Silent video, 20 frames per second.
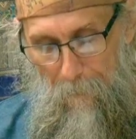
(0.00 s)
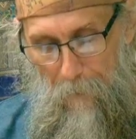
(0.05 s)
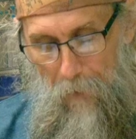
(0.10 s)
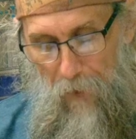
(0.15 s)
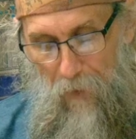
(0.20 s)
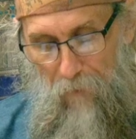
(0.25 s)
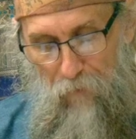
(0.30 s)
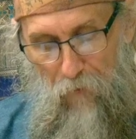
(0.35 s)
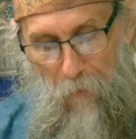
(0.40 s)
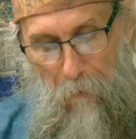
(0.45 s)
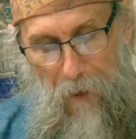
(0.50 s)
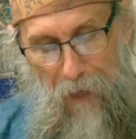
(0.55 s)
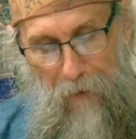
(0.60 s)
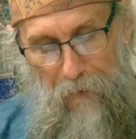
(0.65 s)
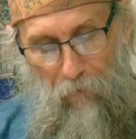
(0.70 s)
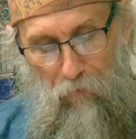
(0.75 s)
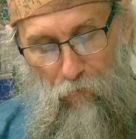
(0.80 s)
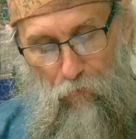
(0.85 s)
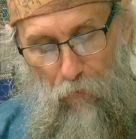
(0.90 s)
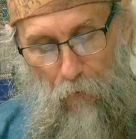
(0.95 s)
If the back
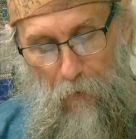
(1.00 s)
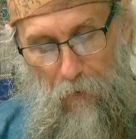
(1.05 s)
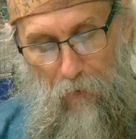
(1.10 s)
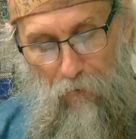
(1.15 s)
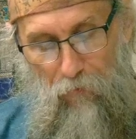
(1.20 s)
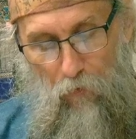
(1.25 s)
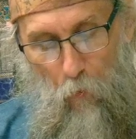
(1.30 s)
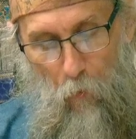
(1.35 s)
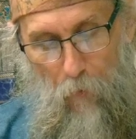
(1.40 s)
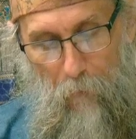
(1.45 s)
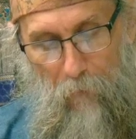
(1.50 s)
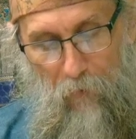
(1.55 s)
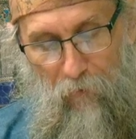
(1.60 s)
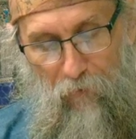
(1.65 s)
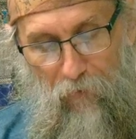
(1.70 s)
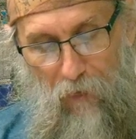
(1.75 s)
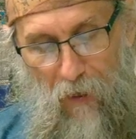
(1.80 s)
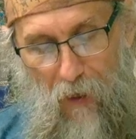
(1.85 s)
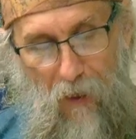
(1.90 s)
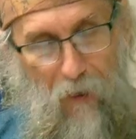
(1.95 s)
is treated to a
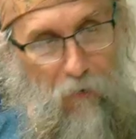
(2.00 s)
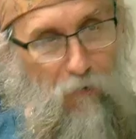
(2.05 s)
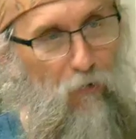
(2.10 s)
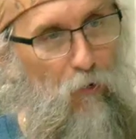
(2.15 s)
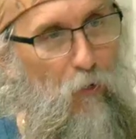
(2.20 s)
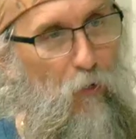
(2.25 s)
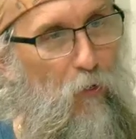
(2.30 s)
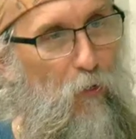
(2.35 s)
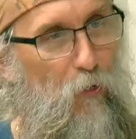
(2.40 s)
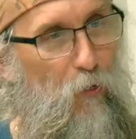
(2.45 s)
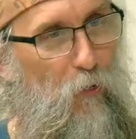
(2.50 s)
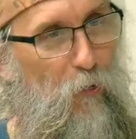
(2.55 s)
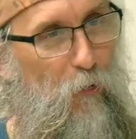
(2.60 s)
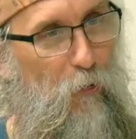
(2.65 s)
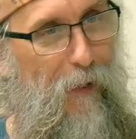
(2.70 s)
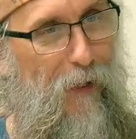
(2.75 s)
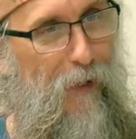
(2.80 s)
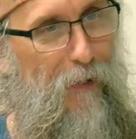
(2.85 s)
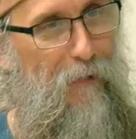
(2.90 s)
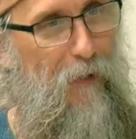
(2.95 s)
massage, ooh
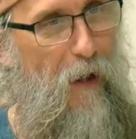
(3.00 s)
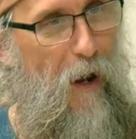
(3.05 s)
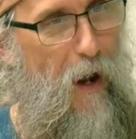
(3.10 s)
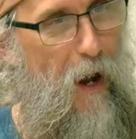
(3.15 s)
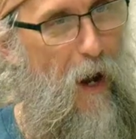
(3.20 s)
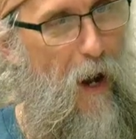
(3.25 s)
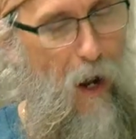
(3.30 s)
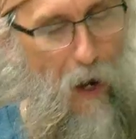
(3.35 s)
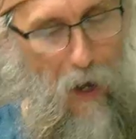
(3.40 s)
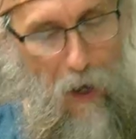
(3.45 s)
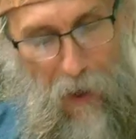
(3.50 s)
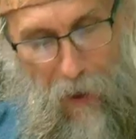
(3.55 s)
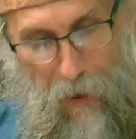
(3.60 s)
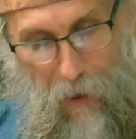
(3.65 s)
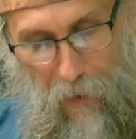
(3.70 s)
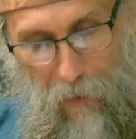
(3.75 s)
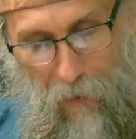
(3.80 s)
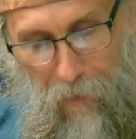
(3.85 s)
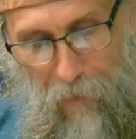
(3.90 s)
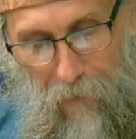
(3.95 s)
and
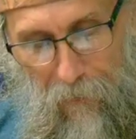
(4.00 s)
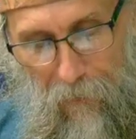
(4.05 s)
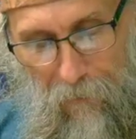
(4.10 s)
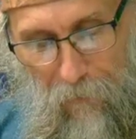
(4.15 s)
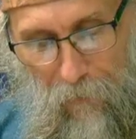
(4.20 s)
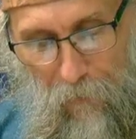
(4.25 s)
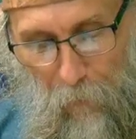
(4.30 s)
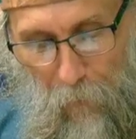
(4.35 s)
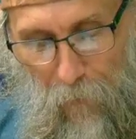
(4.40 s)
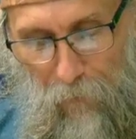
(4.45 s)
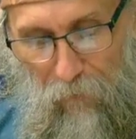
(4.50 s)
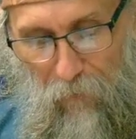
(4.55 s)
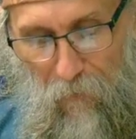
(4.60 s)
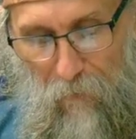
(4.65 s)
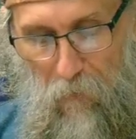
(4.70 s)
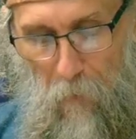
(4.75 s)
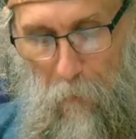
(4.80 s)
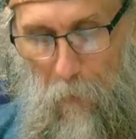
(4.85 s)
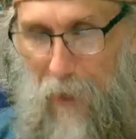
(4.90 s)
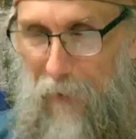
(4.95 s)
ah, the rest of
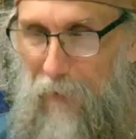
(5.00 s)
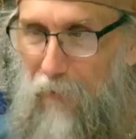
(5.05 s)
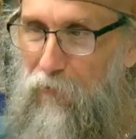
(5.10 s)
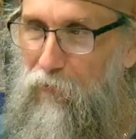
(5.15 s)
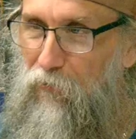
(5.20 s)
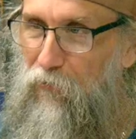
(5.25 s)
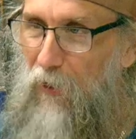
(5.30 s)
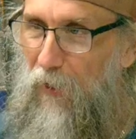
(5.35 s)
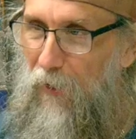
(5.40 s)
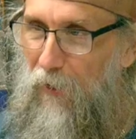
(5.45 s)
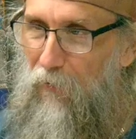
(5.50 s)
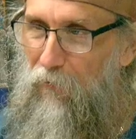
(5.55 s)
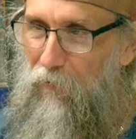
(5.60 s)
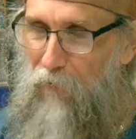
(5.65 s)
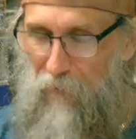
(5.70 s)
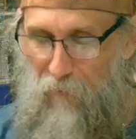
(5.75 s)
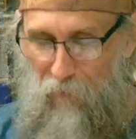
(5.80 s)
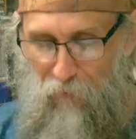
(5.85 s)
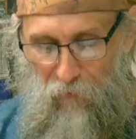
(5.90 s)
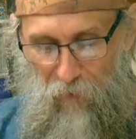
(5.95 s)
the body shares
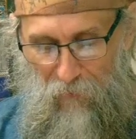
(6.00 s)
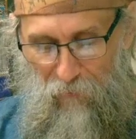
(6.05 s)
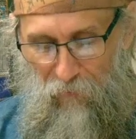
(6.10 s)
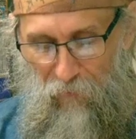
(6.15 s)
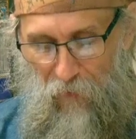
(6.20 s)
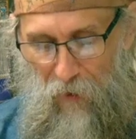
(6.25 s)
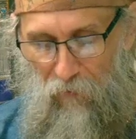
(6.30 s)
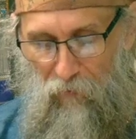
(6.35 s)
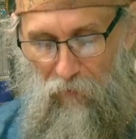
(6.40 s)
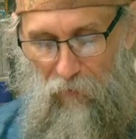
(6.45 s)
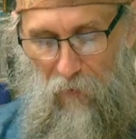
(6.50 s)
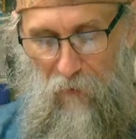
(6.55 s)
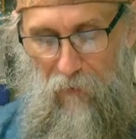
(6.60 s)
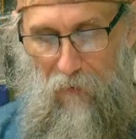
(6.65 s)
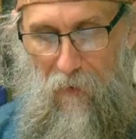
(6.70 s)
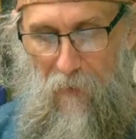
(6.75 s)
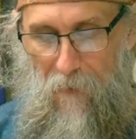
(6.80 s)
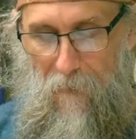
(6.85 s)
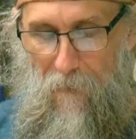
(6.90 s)
in the sensation.